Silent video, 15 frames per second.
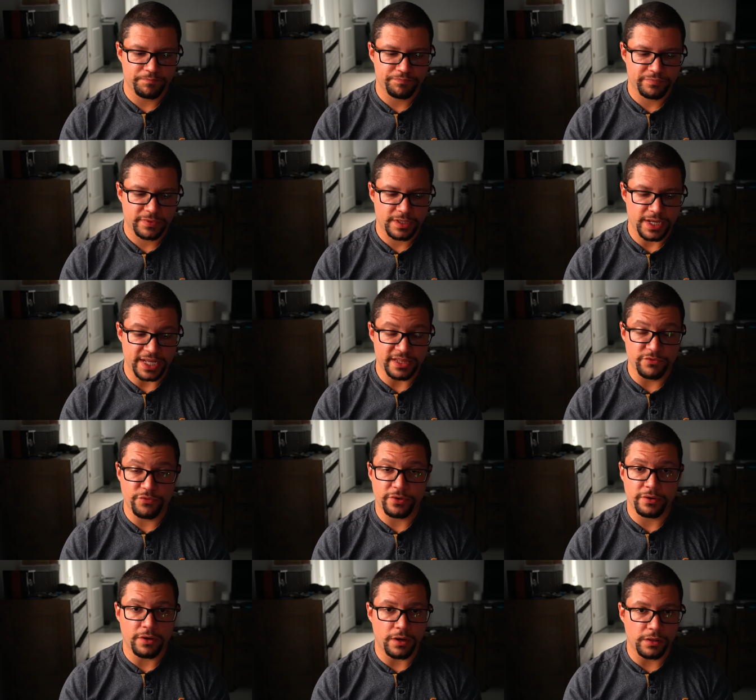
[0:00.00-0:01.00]
a different
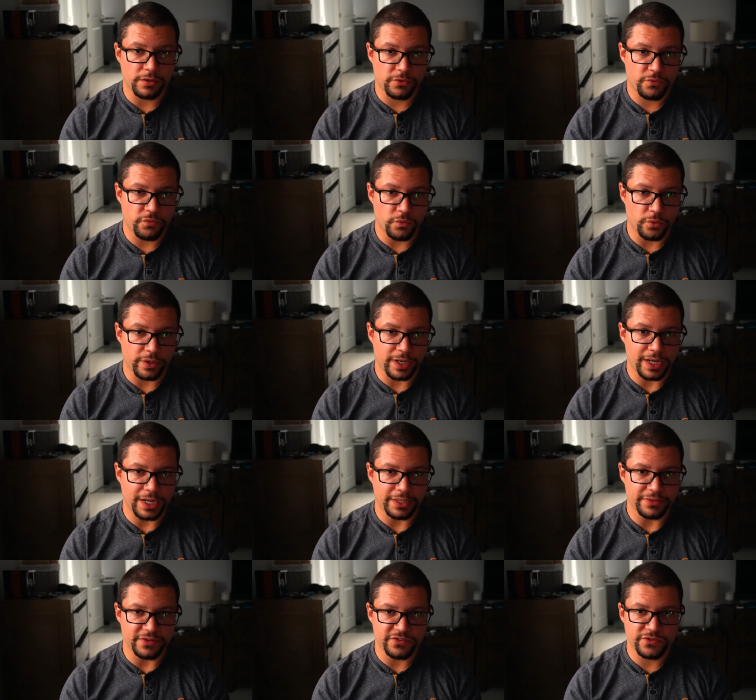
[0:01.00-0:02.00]
color for uh, the
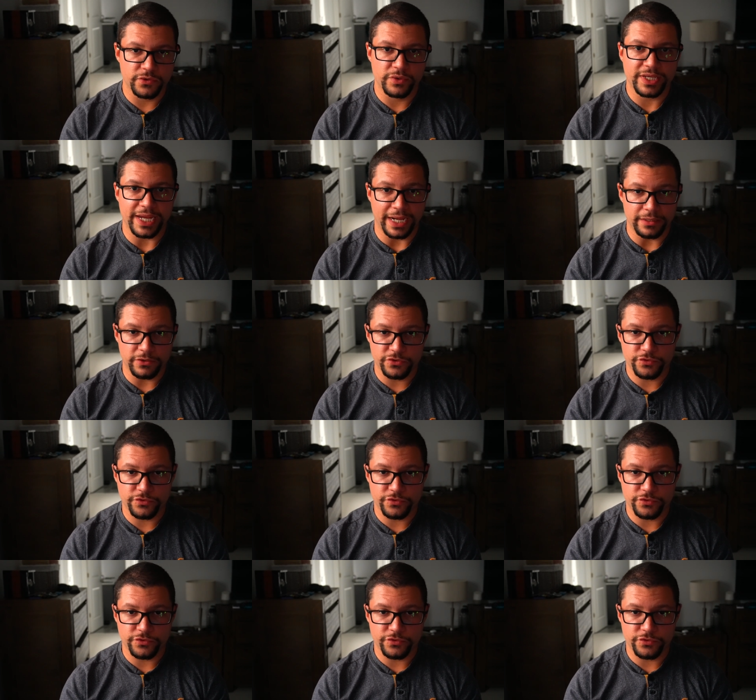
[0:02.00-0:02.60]
silk yellows from